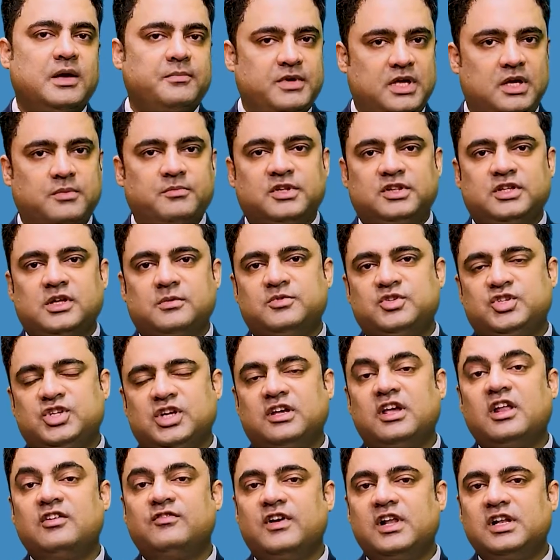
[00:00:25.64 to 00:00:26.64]
I'm Hemant
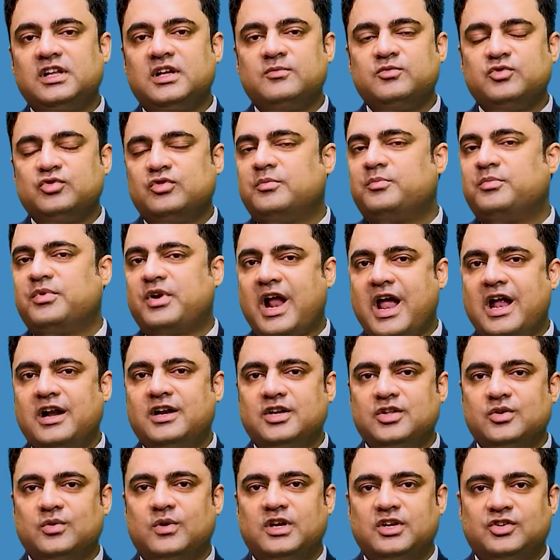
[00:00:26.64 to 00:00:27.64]
Abhishek and welcome to a
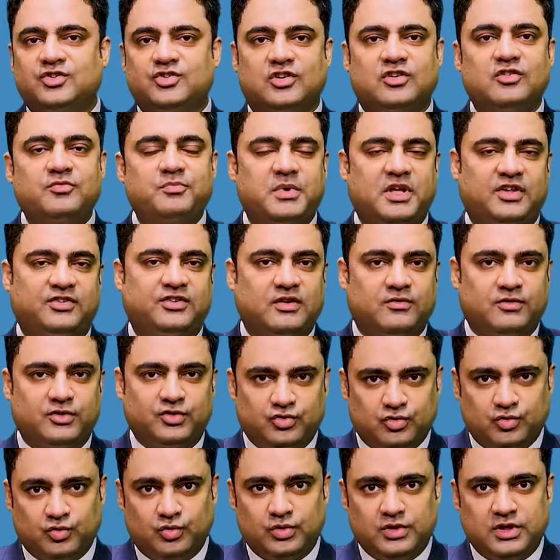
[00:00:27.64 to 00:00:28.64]
brand new edition of Paisa
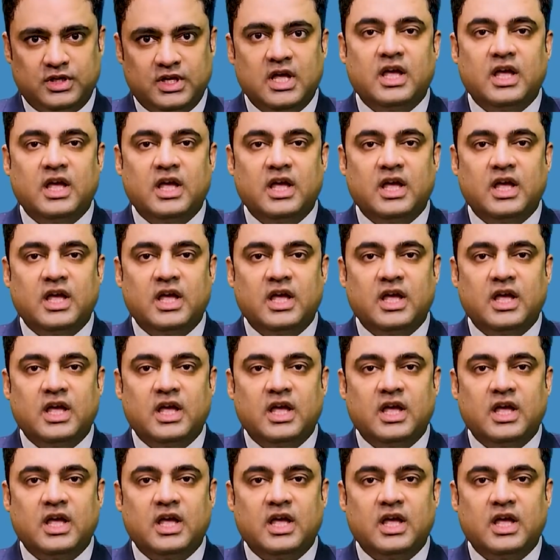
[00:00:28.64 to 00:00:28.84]
Wasool.